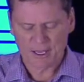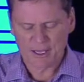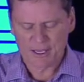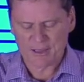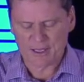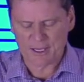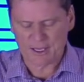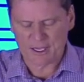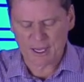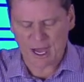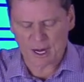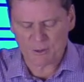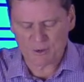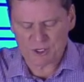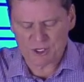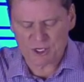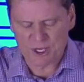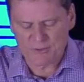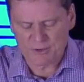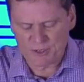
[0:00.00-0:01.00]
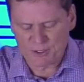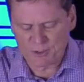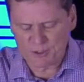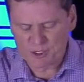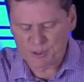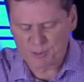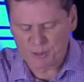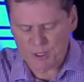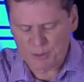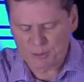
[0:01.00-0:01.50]
that God was given to
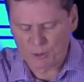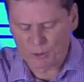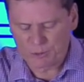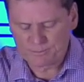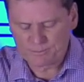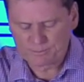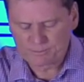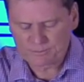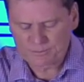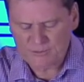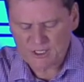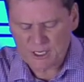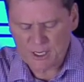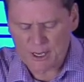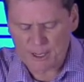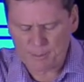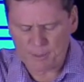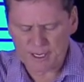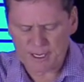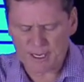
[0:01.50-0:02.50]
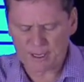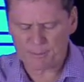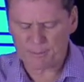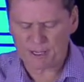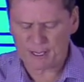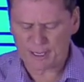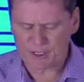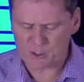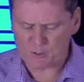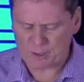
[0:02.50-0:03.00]
his people. Now he
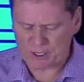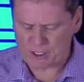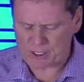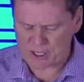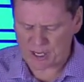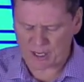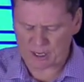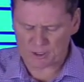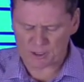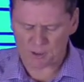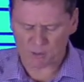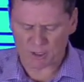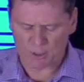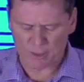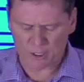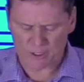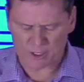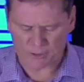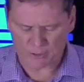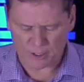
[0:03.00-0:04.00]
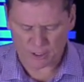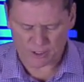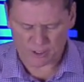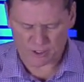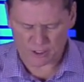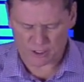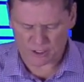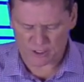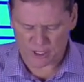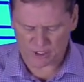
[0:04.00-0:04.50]
begins by saying, I just want to mention this,
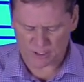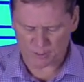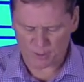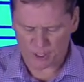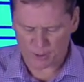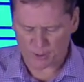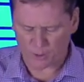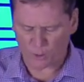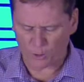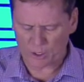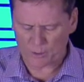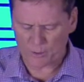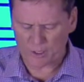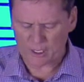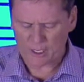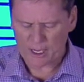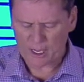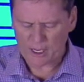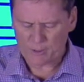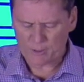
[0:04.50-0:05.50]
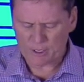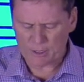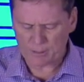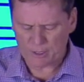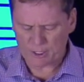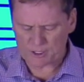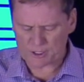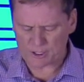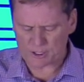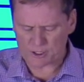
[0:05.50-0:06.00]
this is not the main point, but, but he
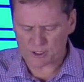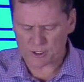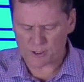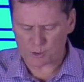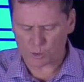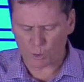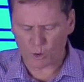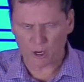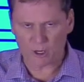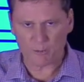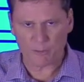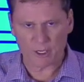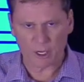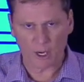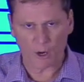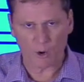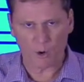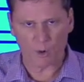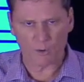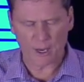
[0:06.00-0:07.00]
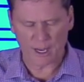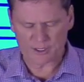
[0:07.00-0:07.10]
mentions this word behold.